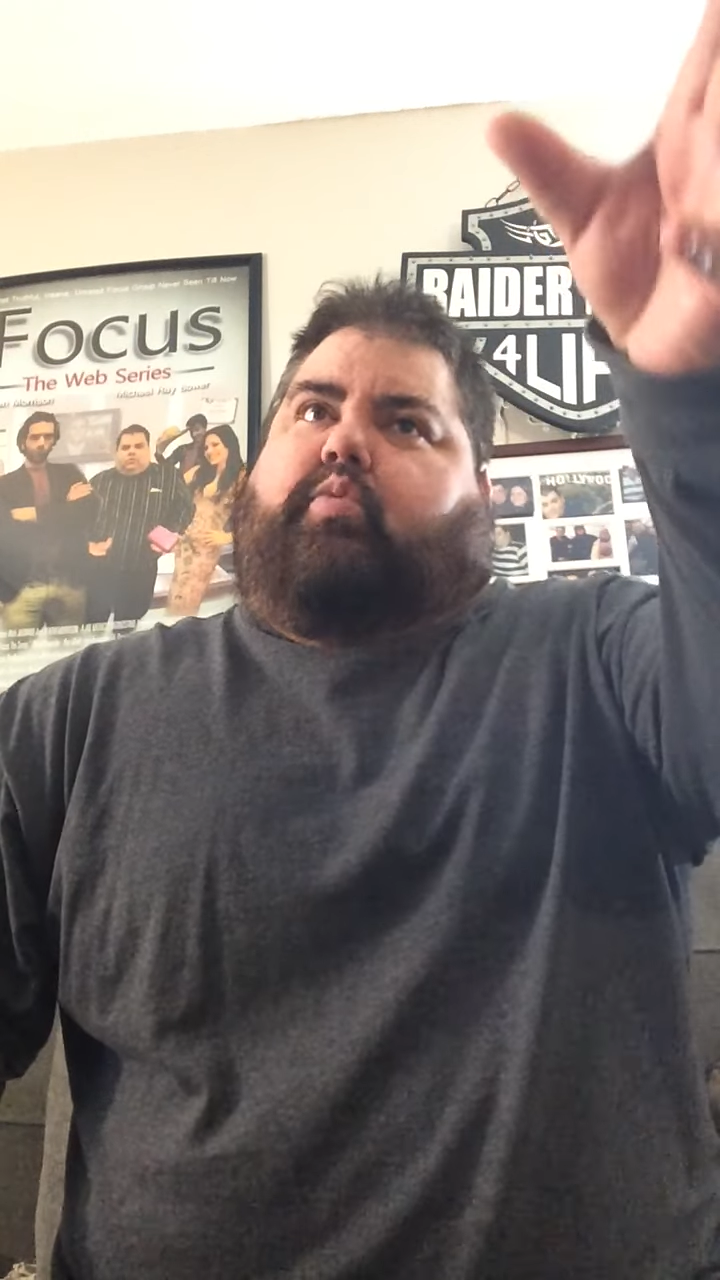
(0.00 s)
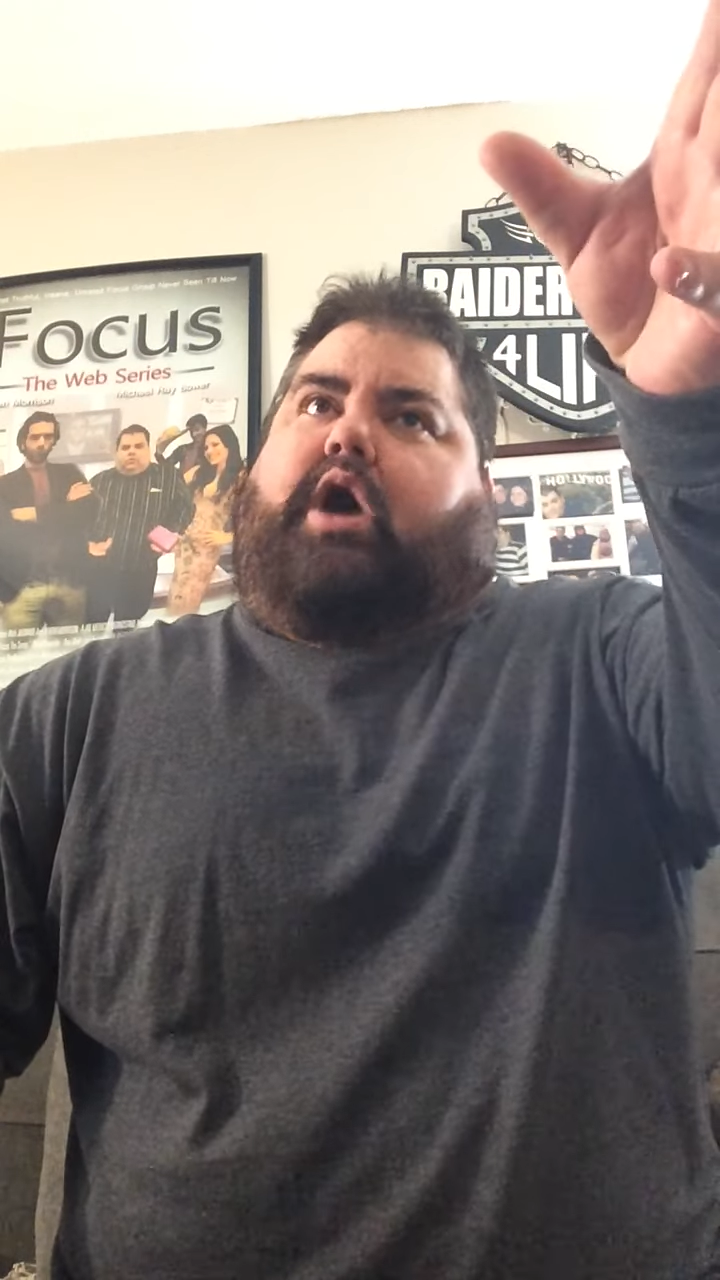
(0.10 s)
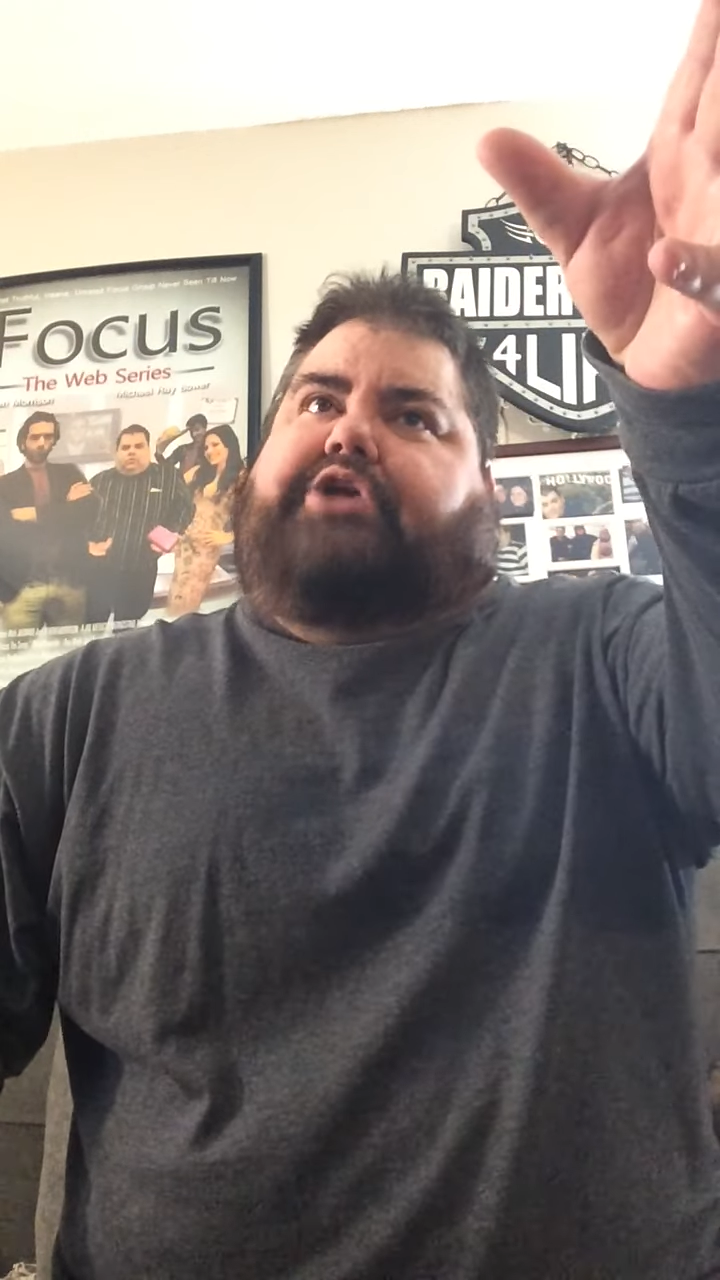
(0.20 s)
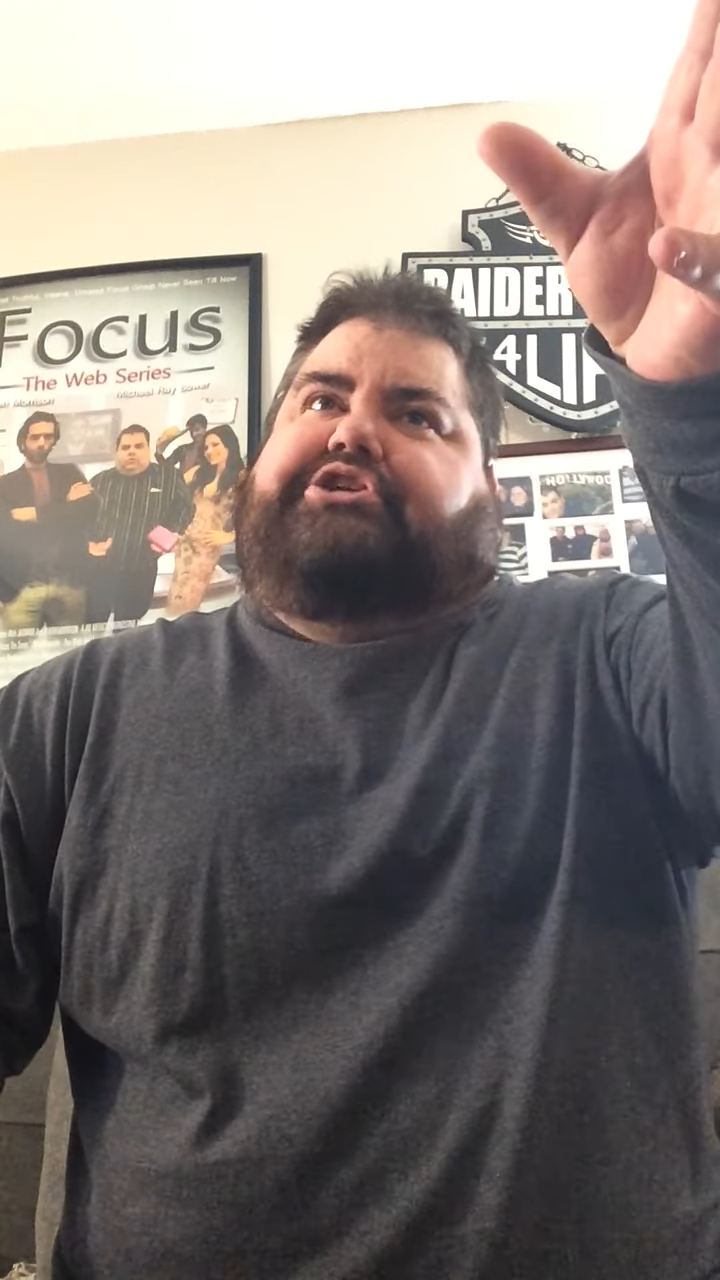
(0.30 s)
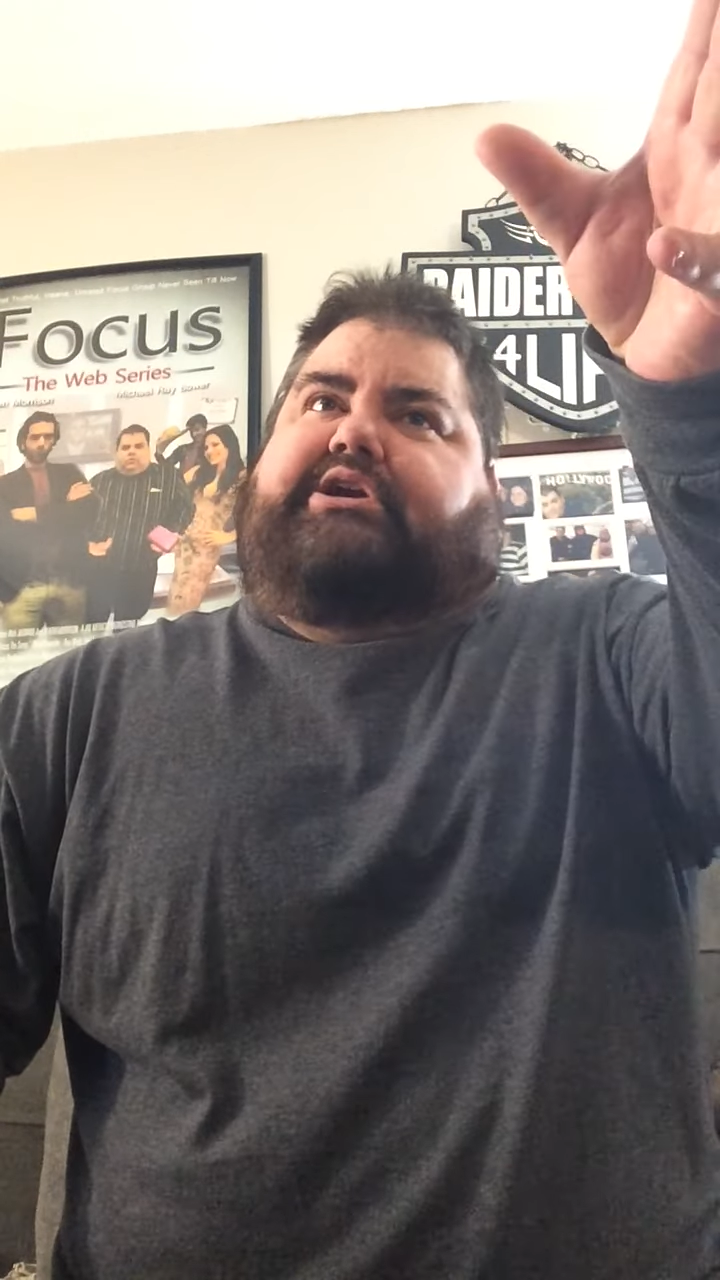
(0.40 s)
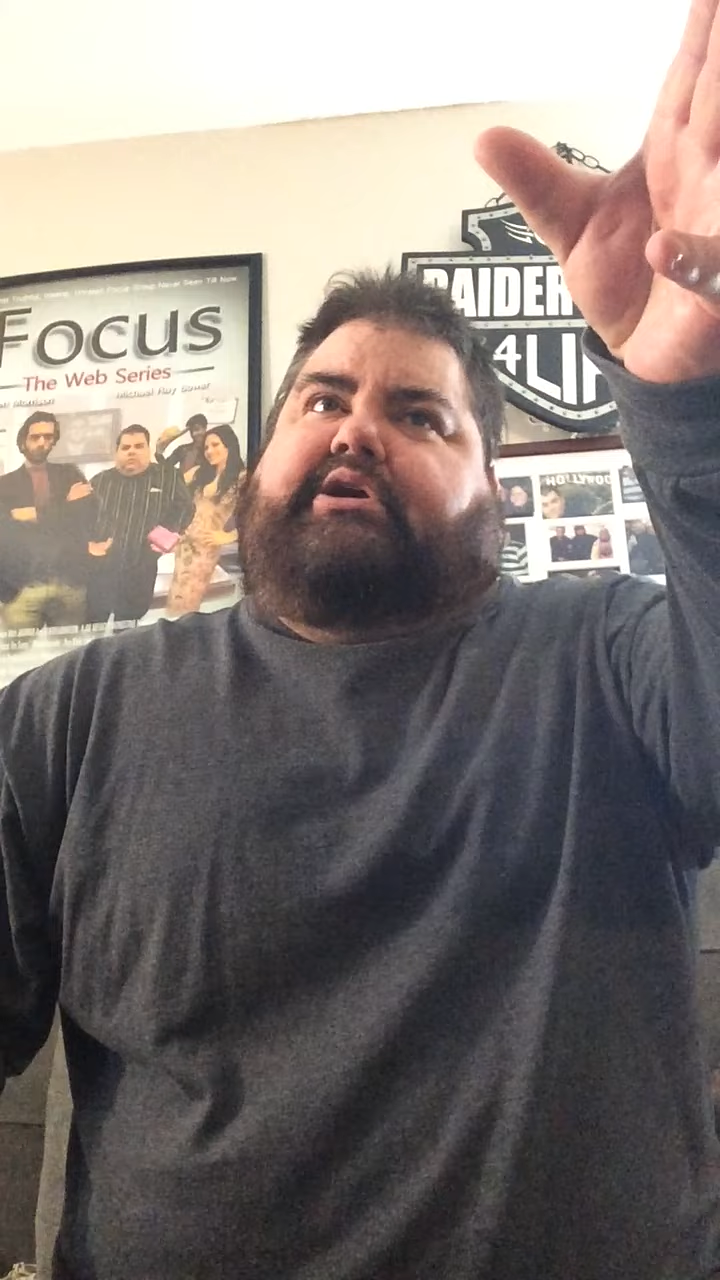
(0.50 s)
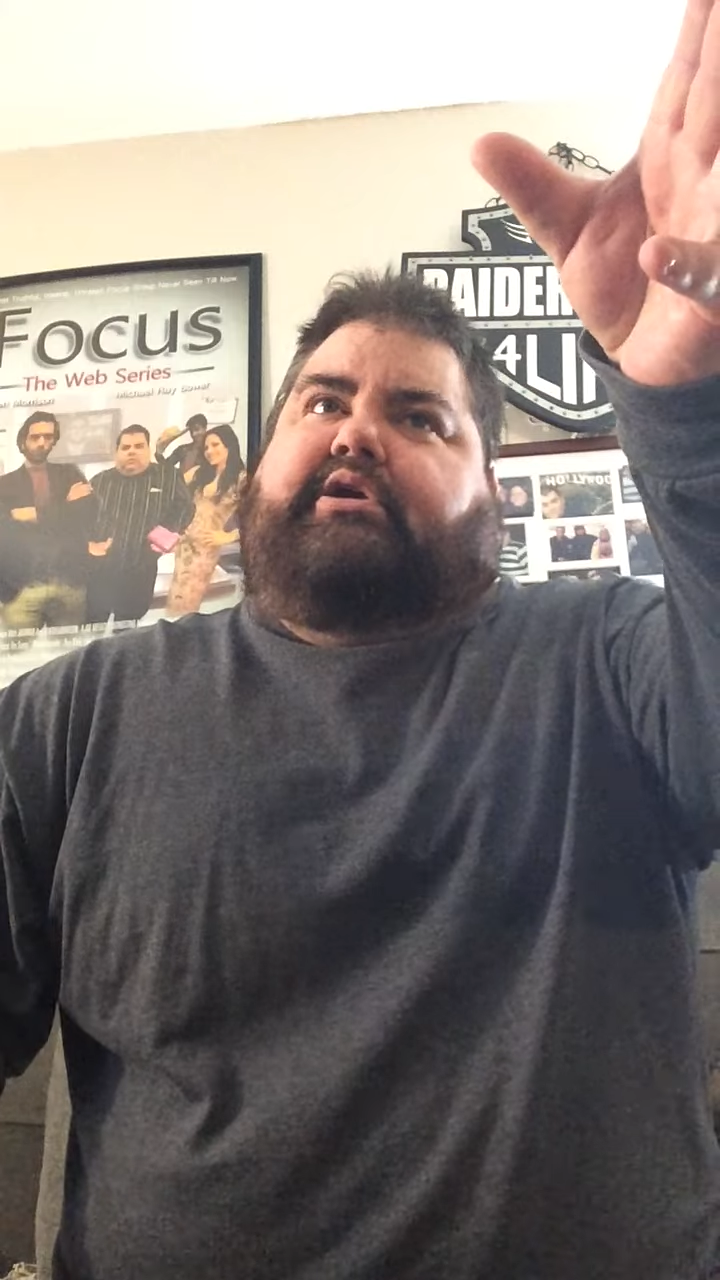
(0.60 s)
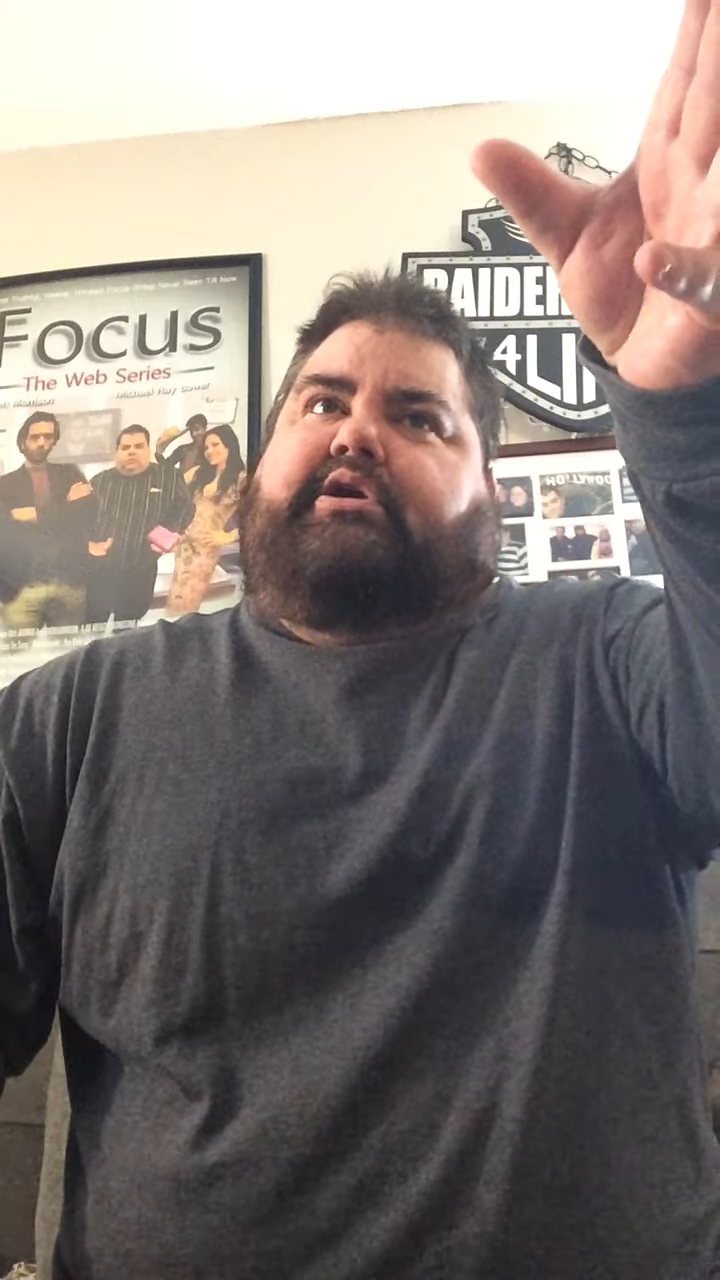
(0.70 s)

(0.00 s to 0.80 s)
watching.